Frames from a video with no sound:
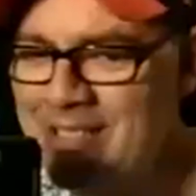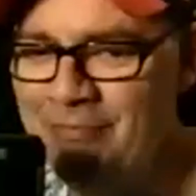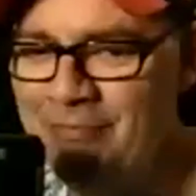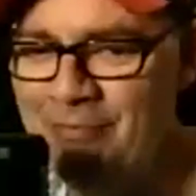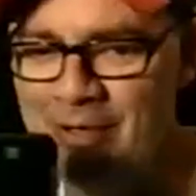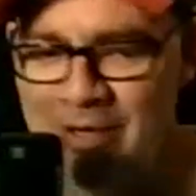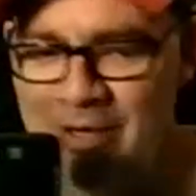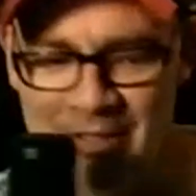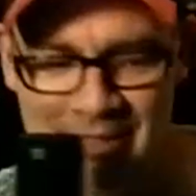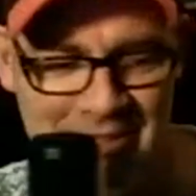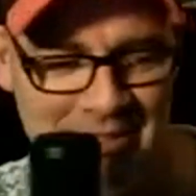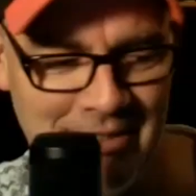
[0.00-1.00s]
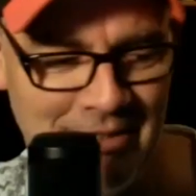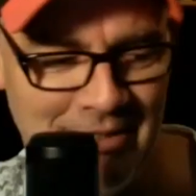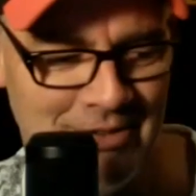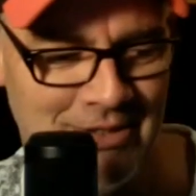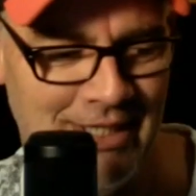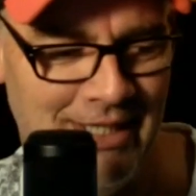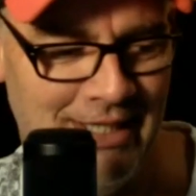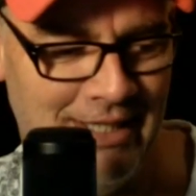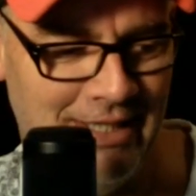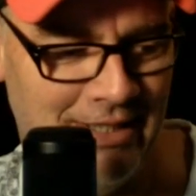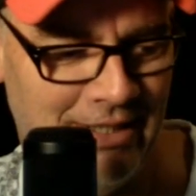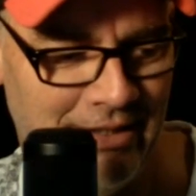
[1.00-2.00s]
for our listeners and
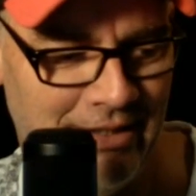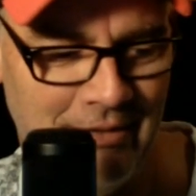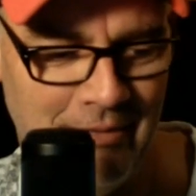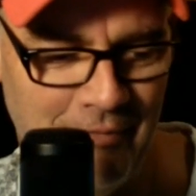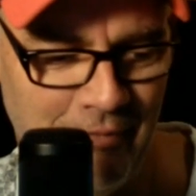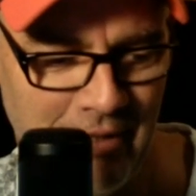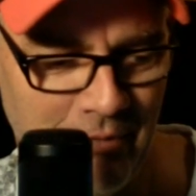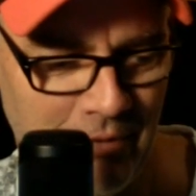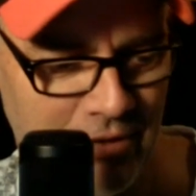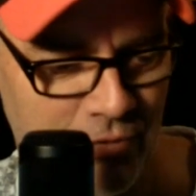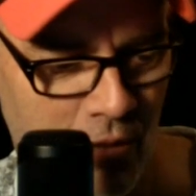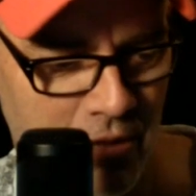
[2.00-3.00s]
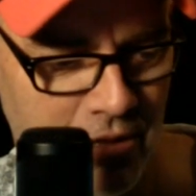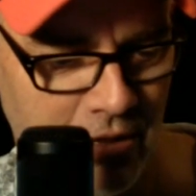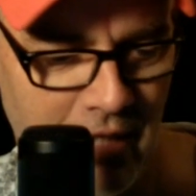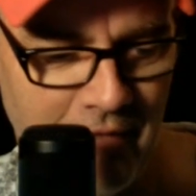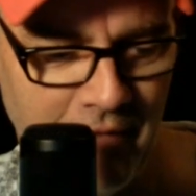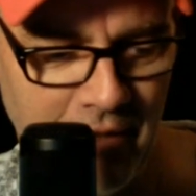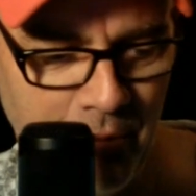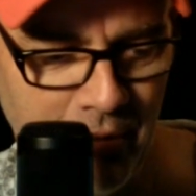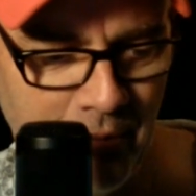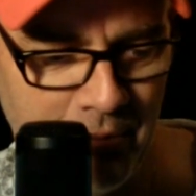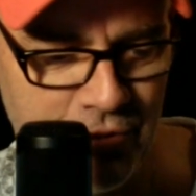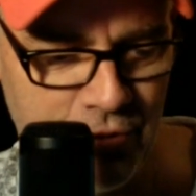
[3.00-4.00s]
uh, for anyone that's watching live, I'm going to put up a
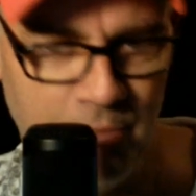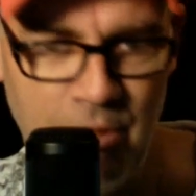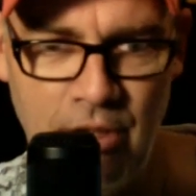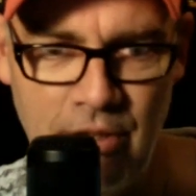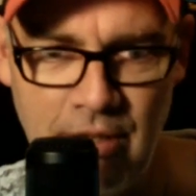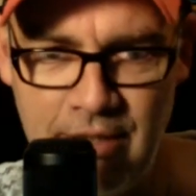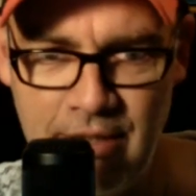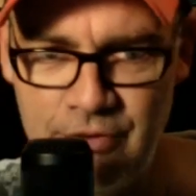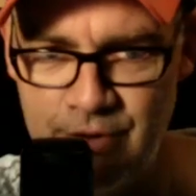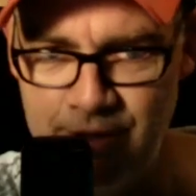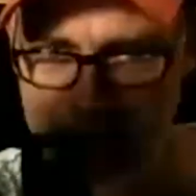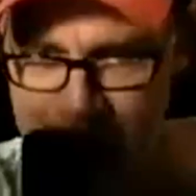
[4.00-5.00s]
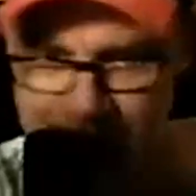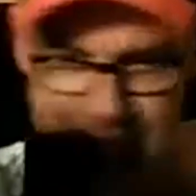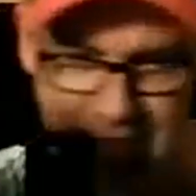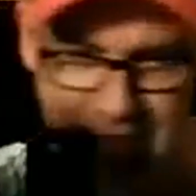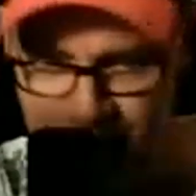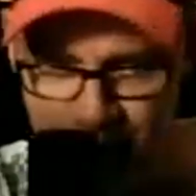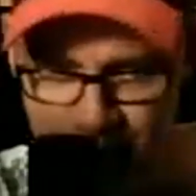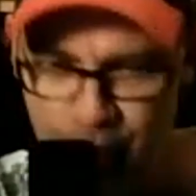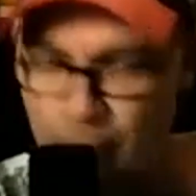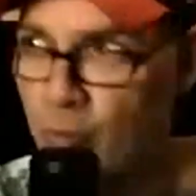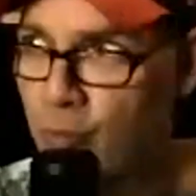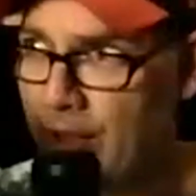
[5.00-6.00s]
Zoom call later so they can see
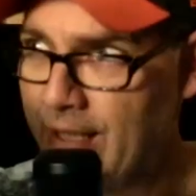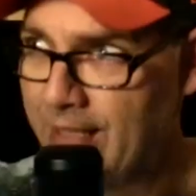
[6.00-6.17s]
you. Right now,